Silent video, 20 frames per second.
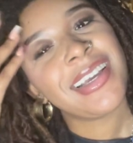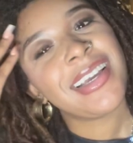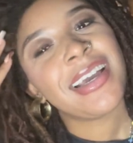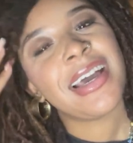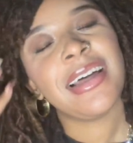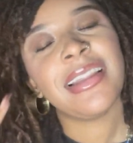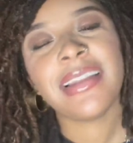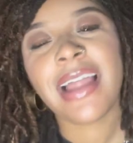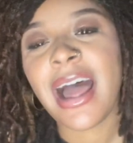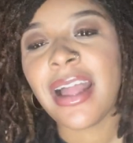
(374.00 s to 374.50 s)

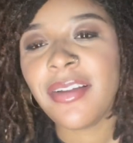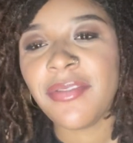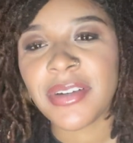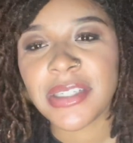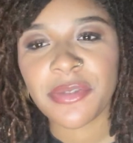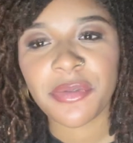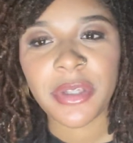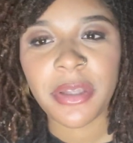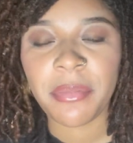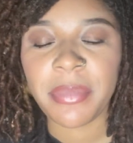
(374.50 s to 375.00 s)
A lot of us
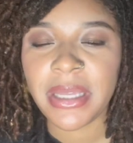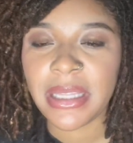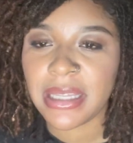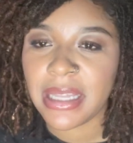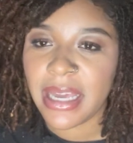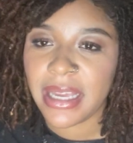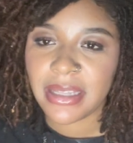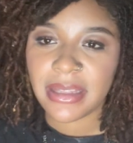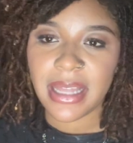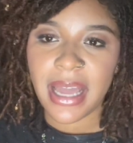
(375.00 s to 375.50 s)
would have been
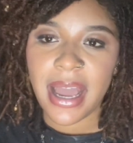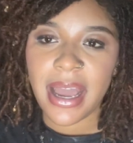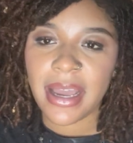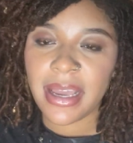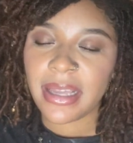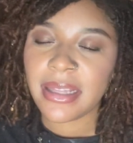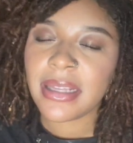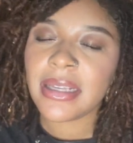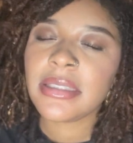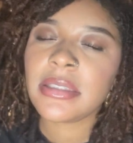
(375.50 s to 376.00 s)
like that.
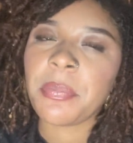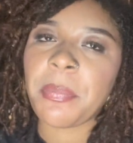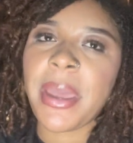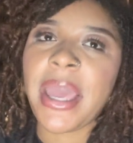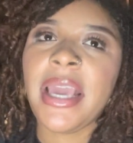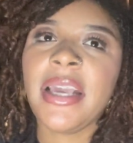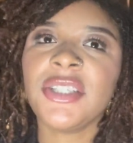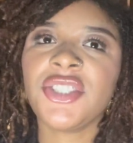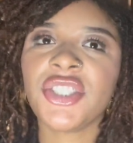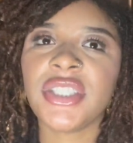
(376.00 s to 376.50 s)
And his
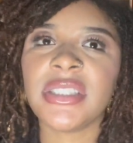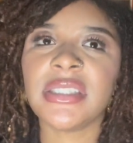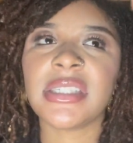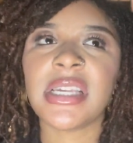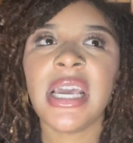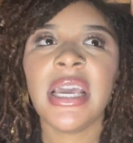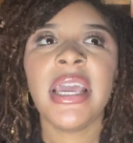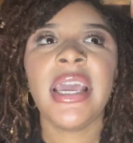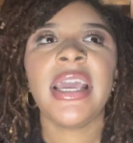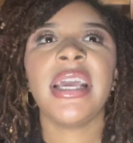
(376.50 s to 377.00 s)
patience
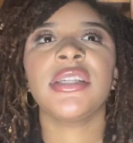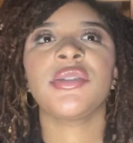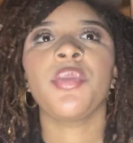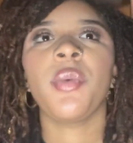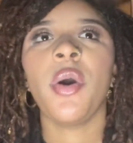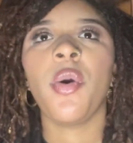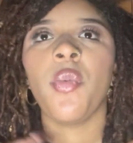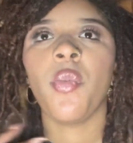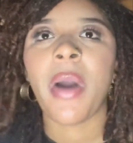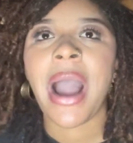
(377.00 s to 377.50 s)
is
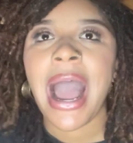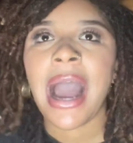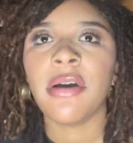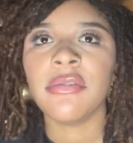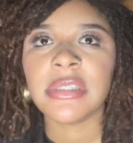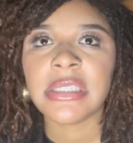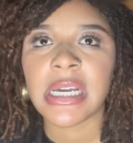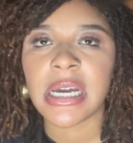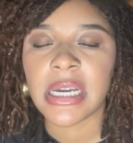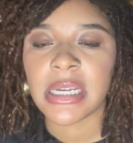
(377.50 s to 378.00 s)
what
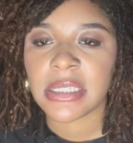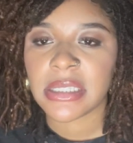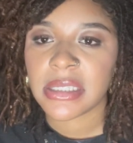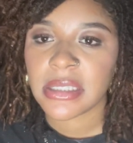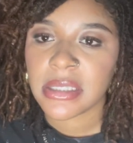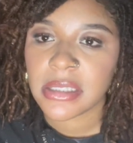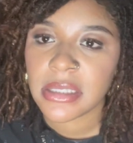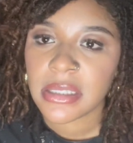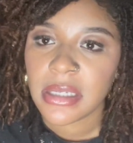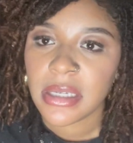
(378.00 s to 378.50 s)
wows
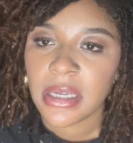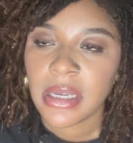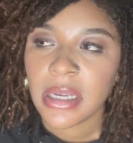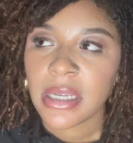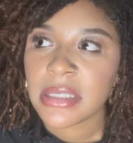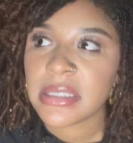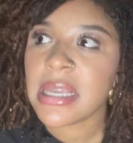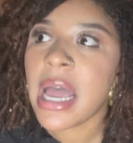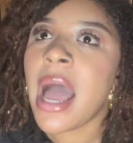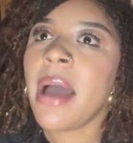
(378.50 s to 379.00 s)
us.
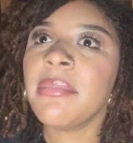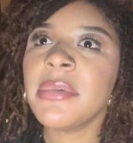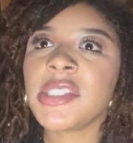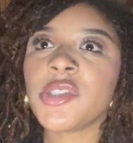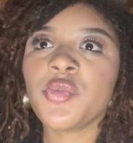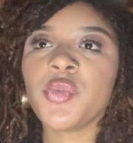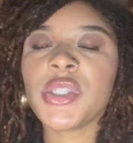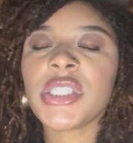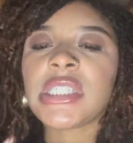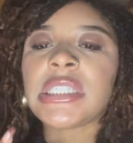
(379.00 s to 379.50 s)
Thomas
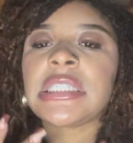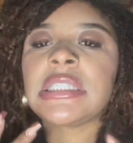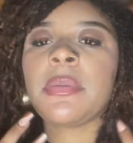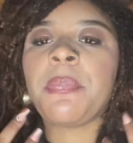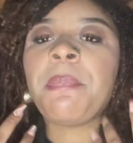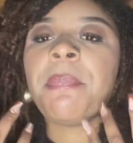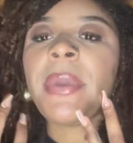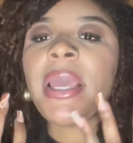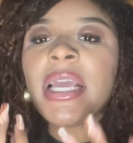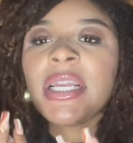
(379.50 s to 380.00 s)
was
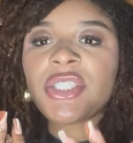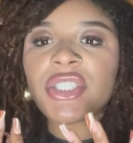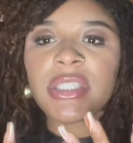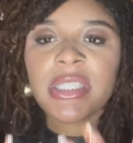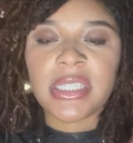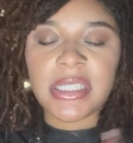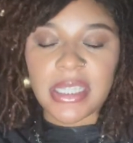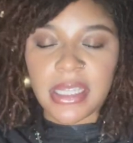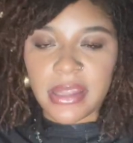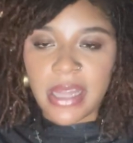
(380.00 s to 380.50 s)

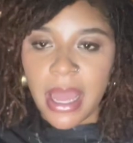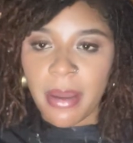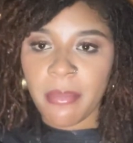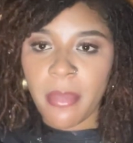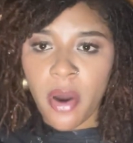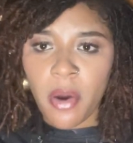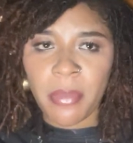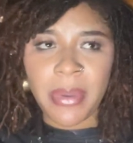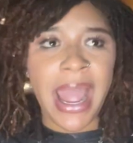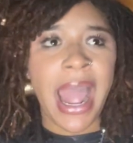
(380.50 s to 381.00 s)
speechless in that
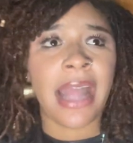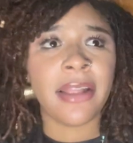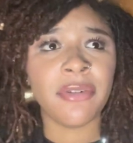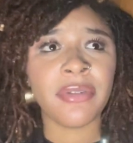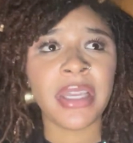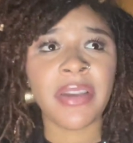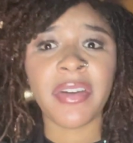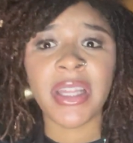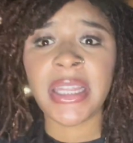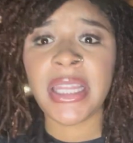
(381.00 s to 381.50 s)
moment. I don't
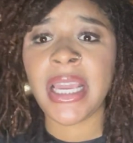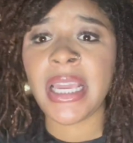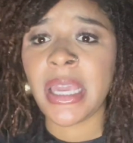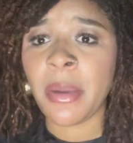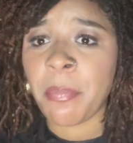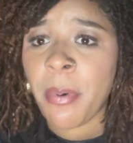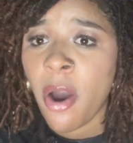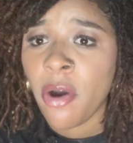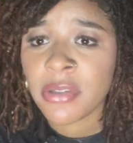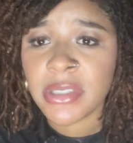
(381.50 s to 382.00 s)
even think he
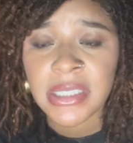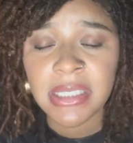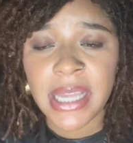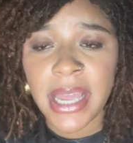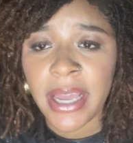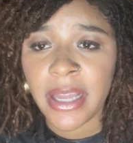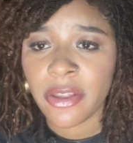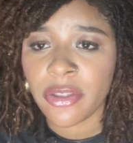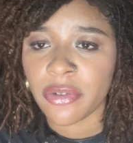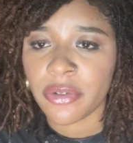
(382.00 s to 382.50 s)
poked his
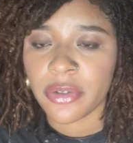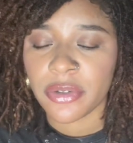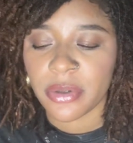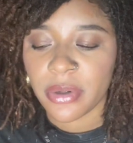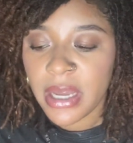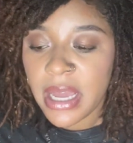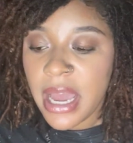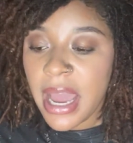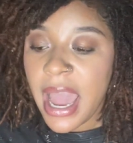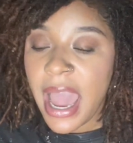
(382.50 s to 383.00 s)
hand through.
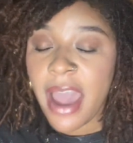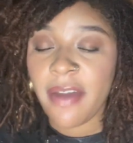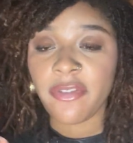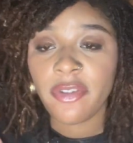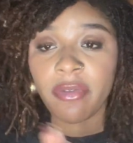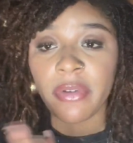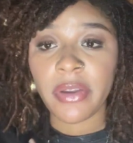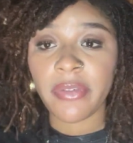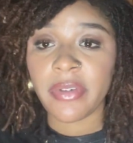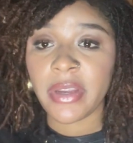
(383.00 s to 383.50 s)
I have to
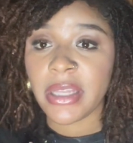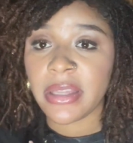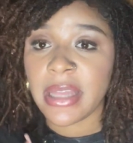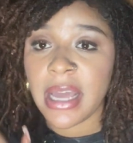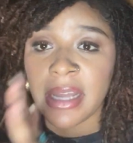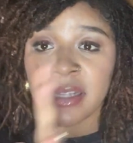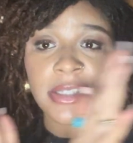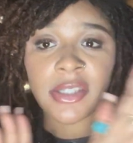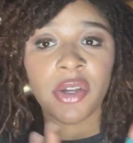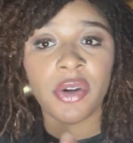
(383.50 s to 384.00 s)
reread
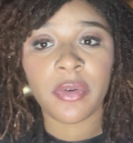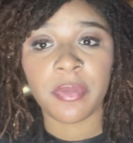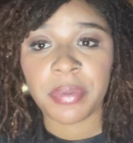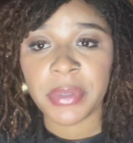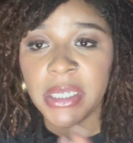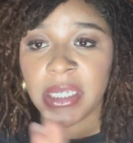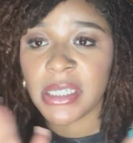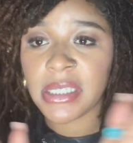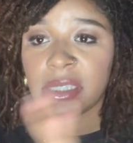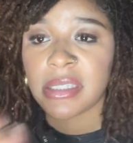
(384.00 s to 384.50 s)
that. So
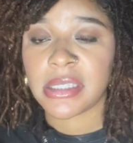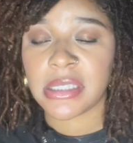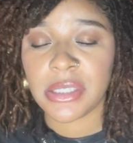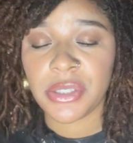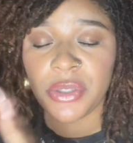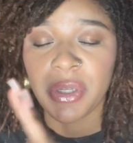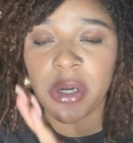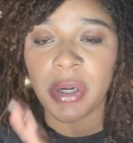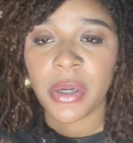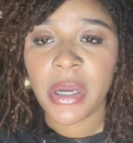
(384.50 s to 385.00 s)
please, maybe